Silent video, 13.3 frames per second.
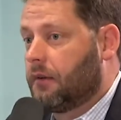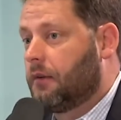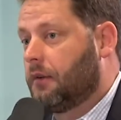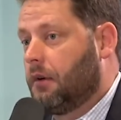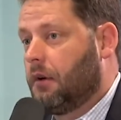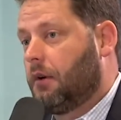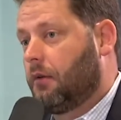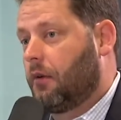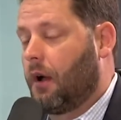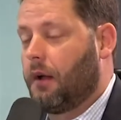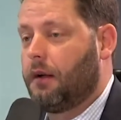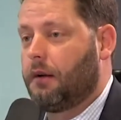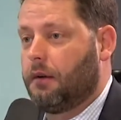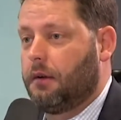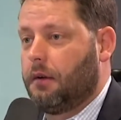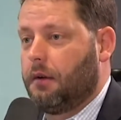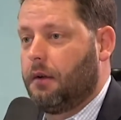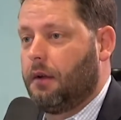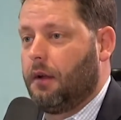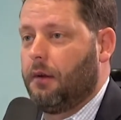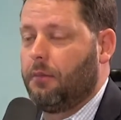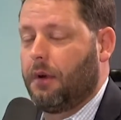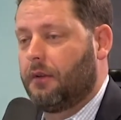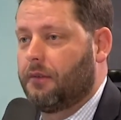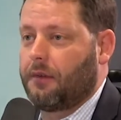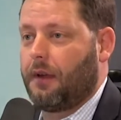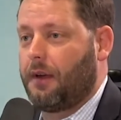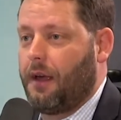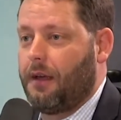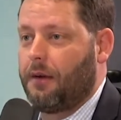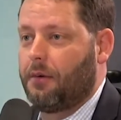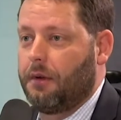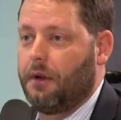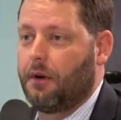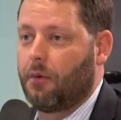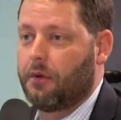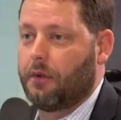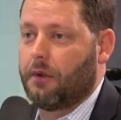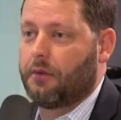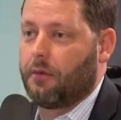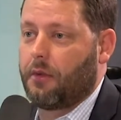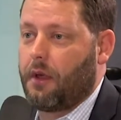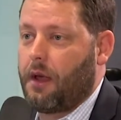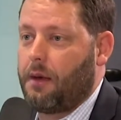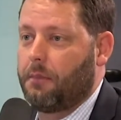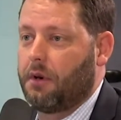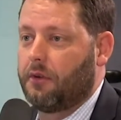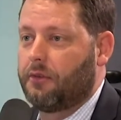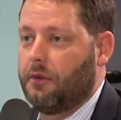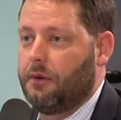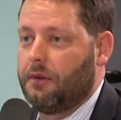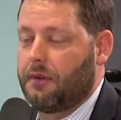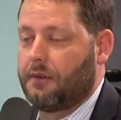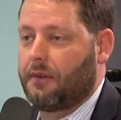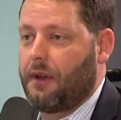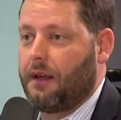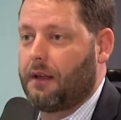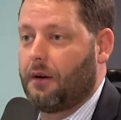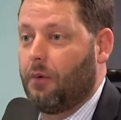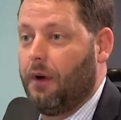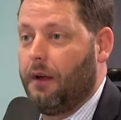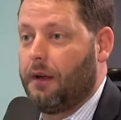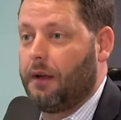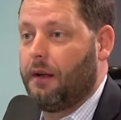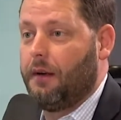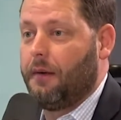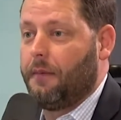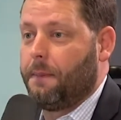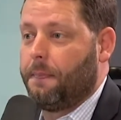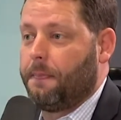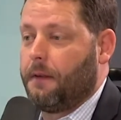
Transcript: Right. Right. Anybody. Yeah. And we can say, hey, you know, we're this or that, but as soon as it's taken away, yeah,